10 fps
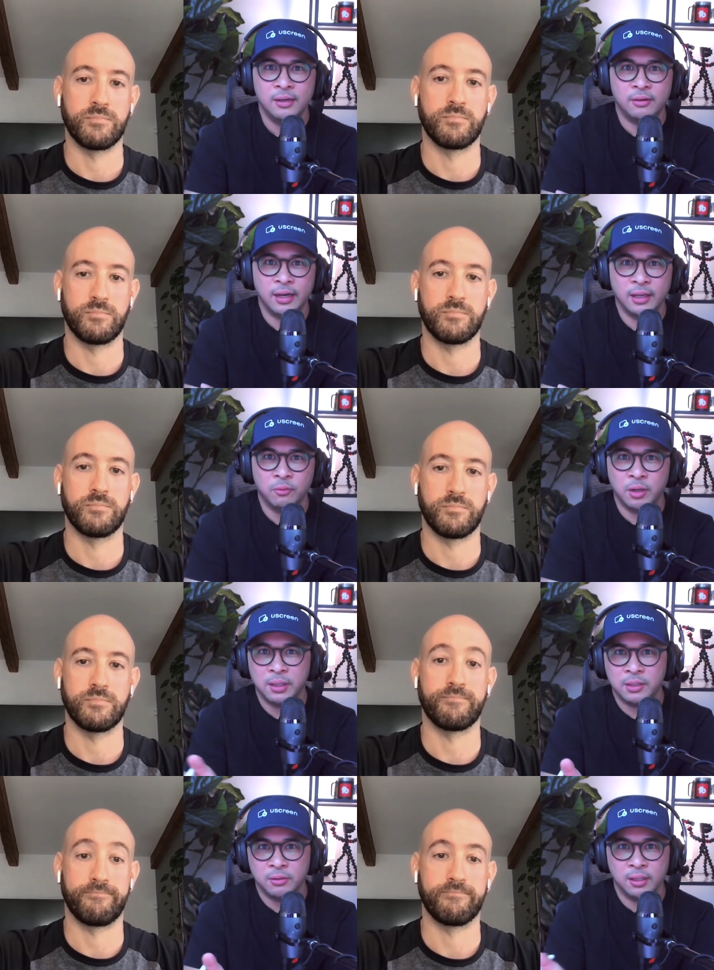Speaker 1: right what am i
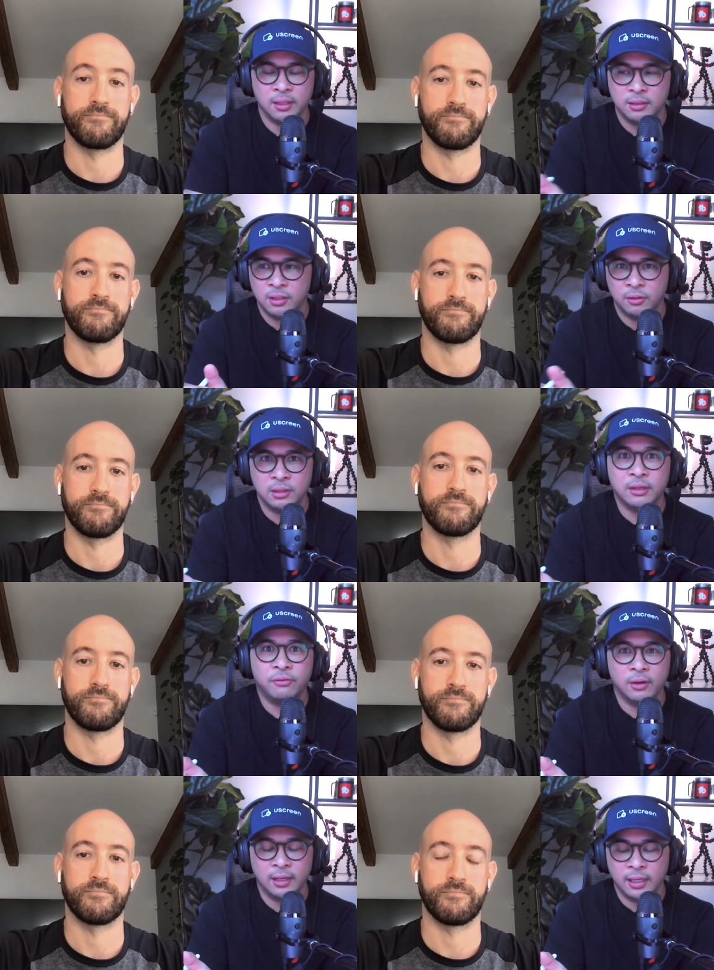doing you know
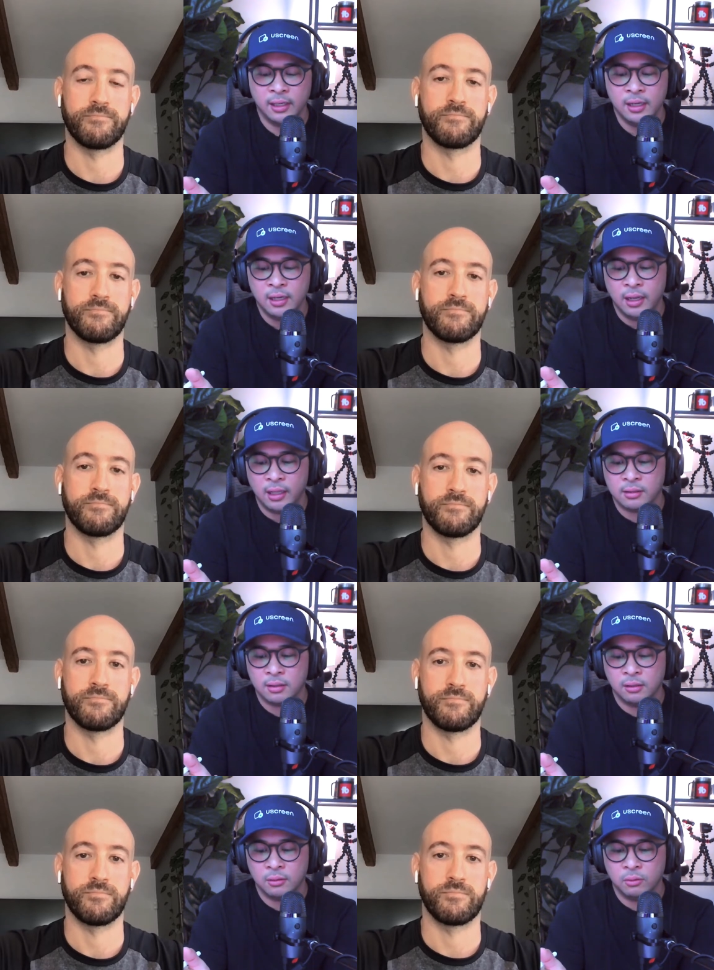differently and
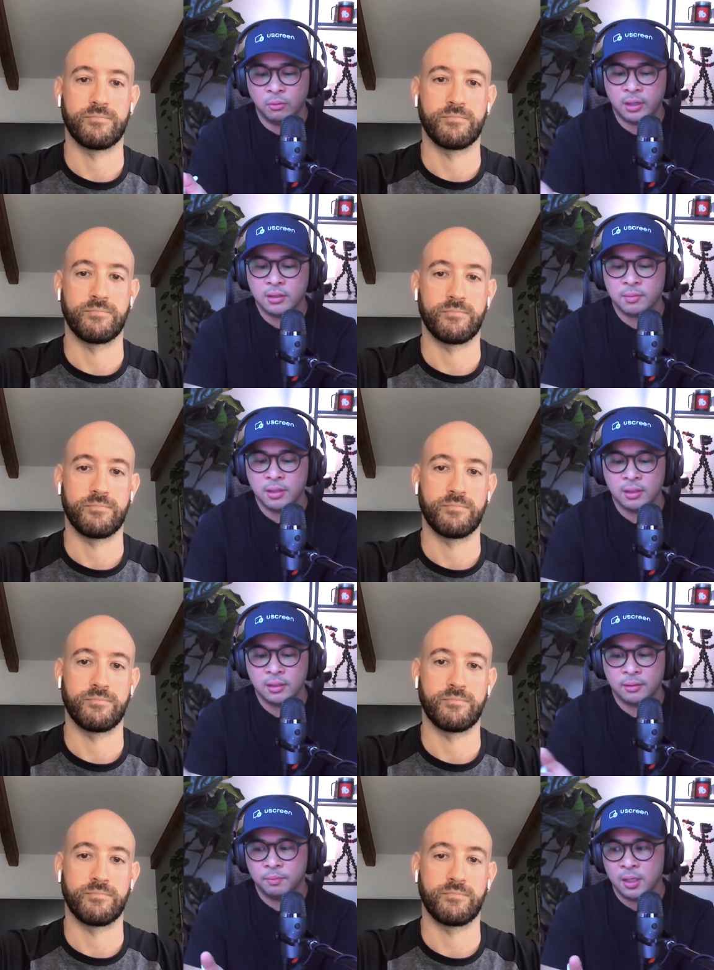so what are some of
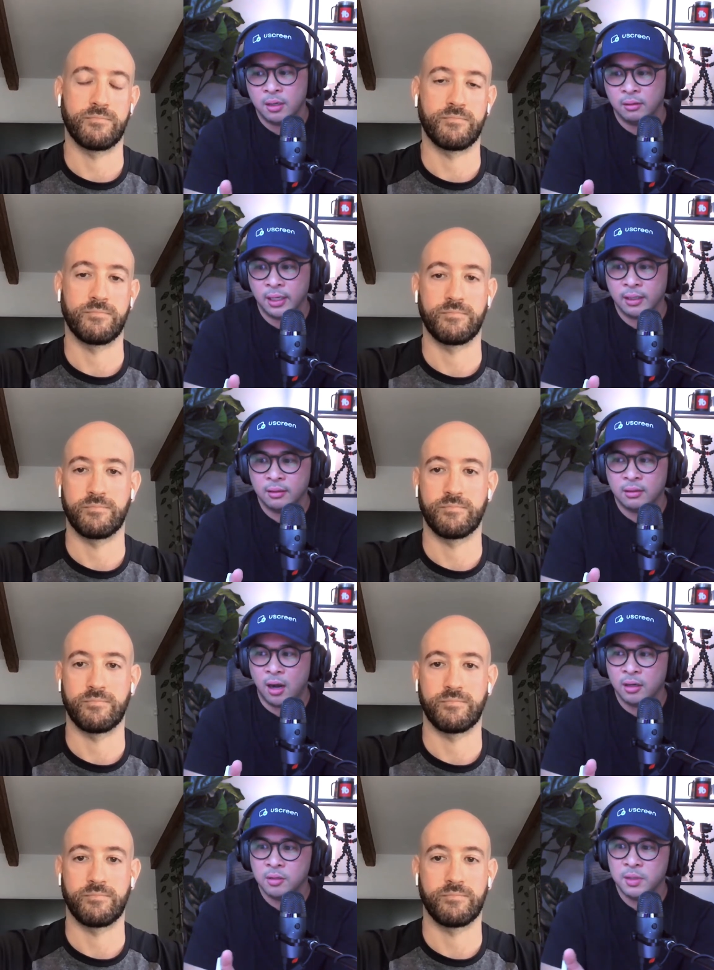the you know like
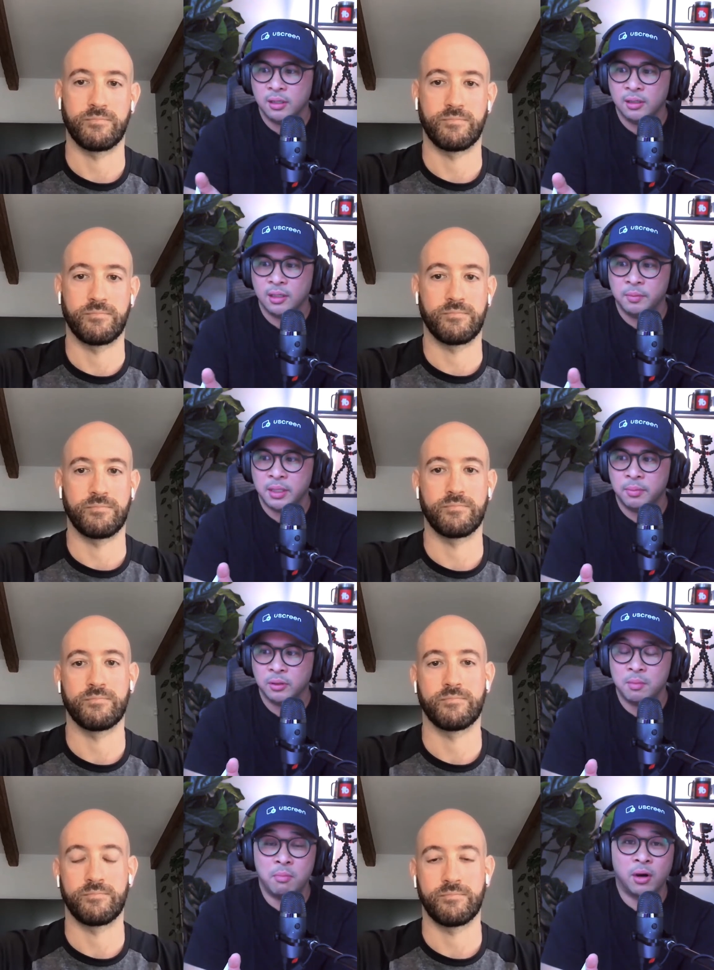talk to me a little bit about
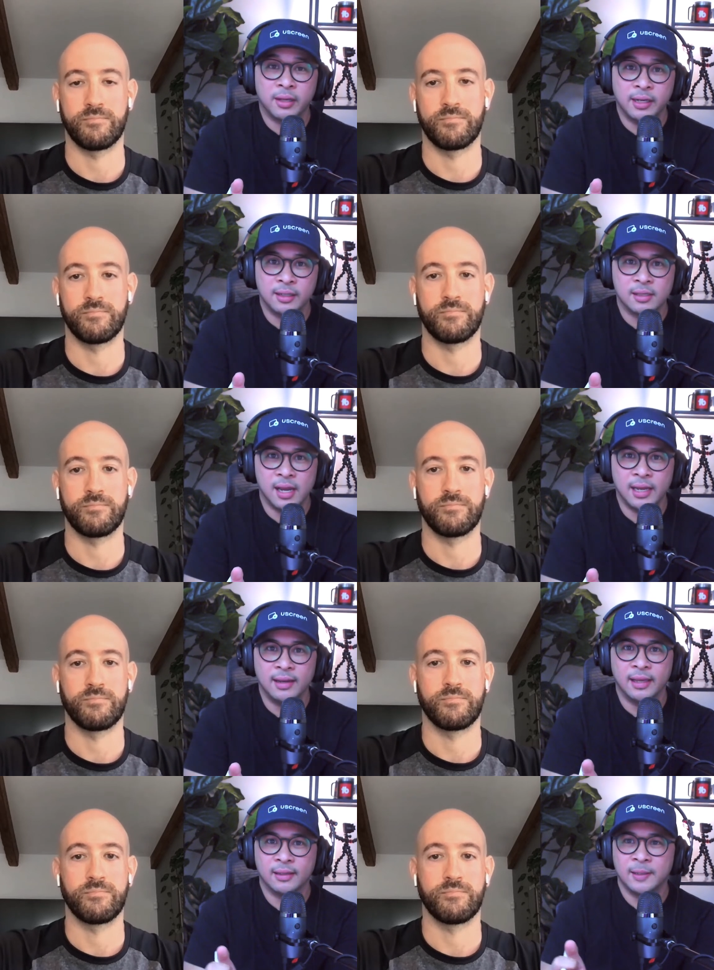the marketing side
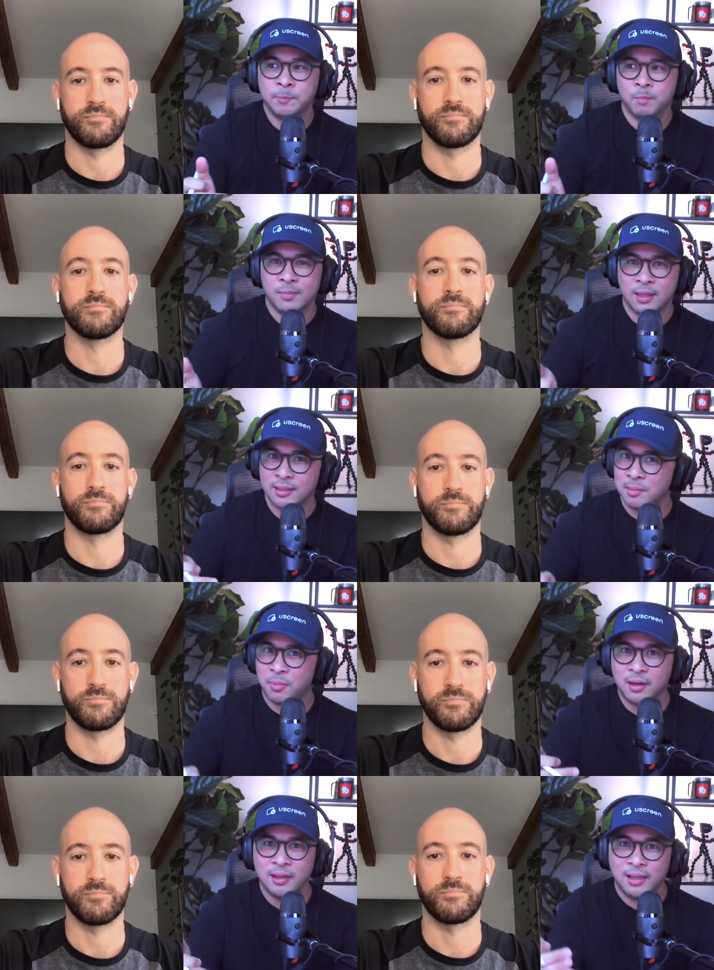like because the
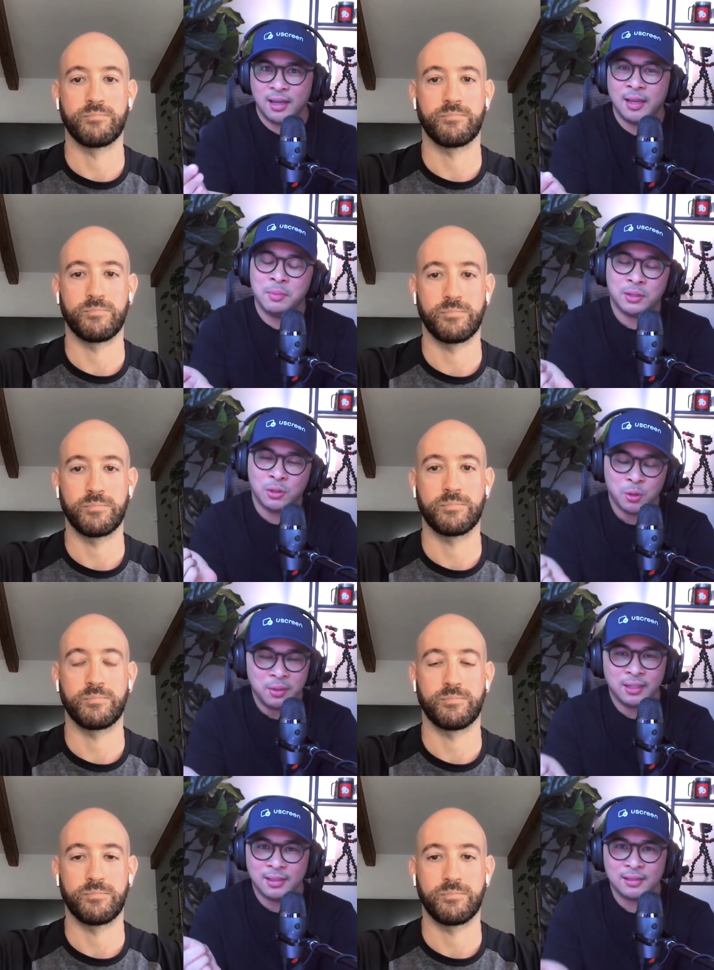marketing i am
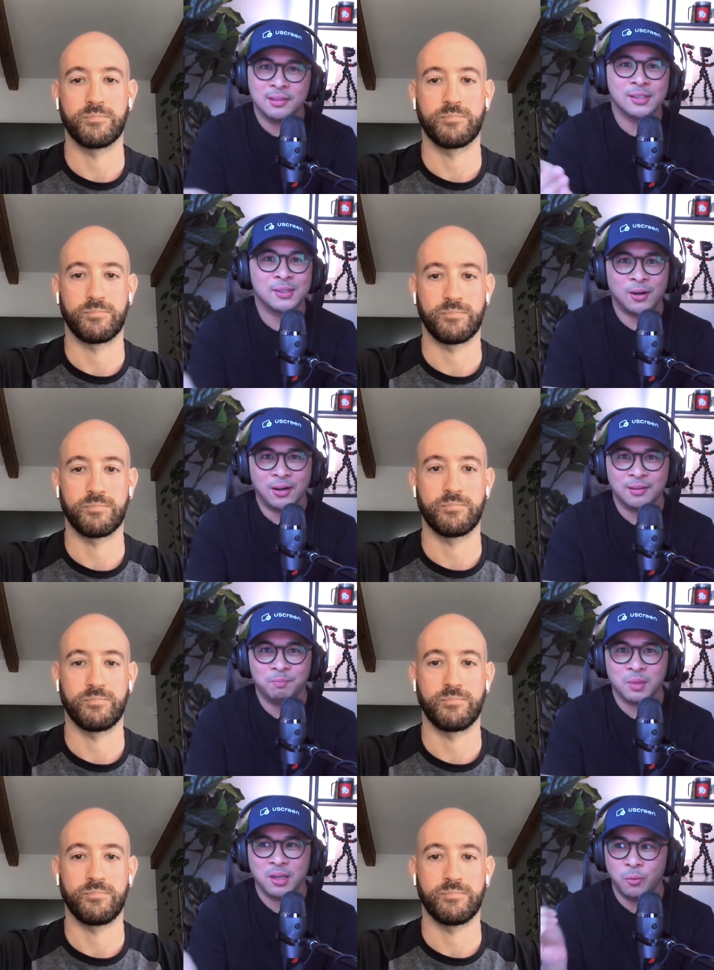assuming doesn't start
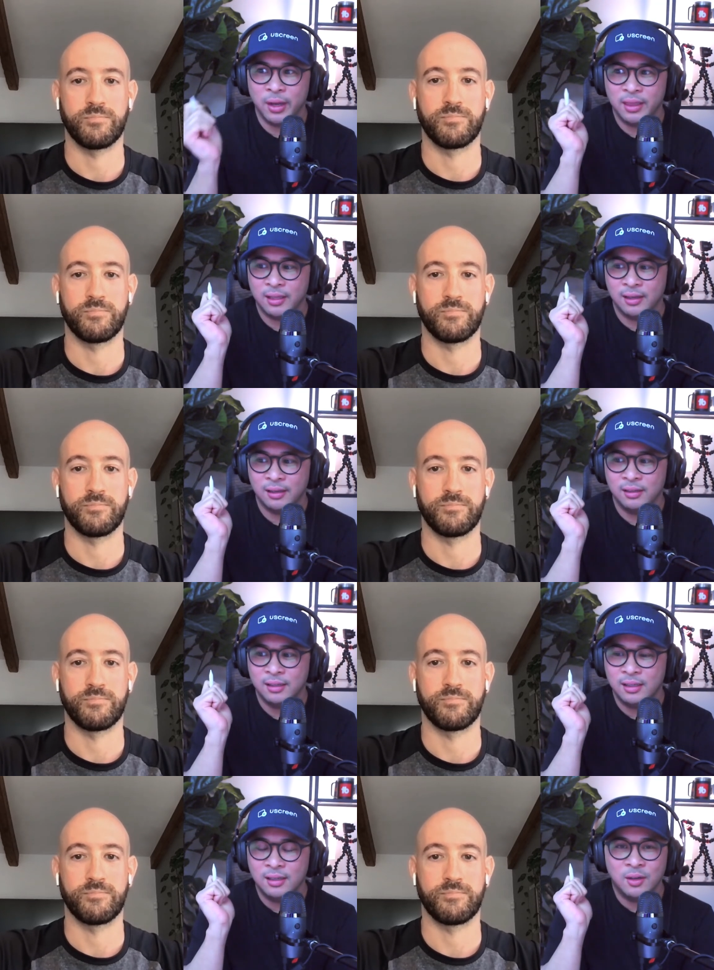when the
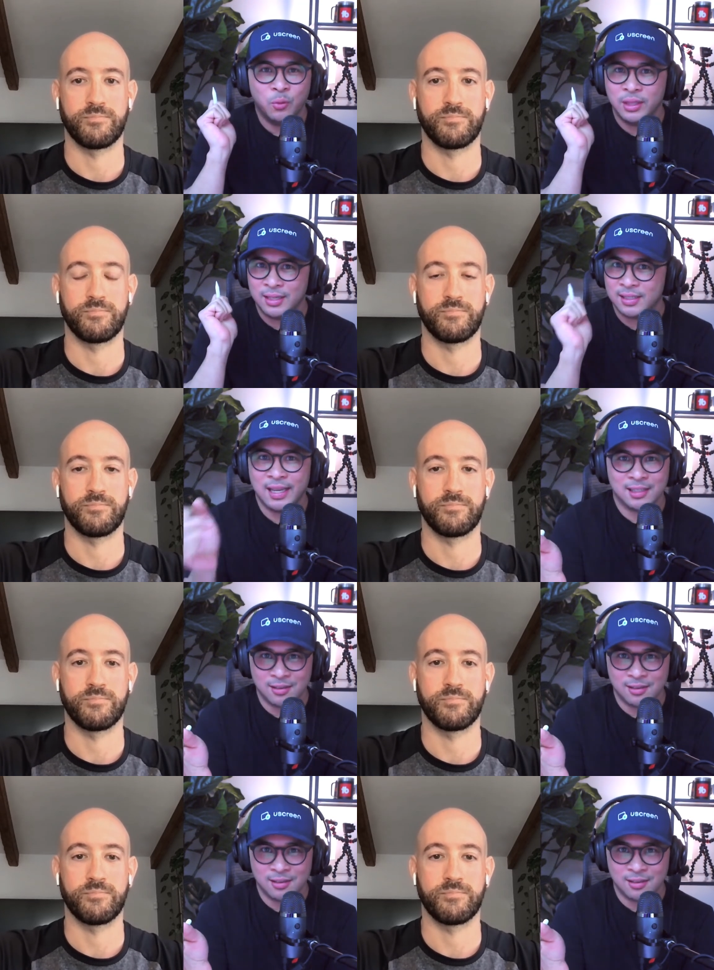when the site is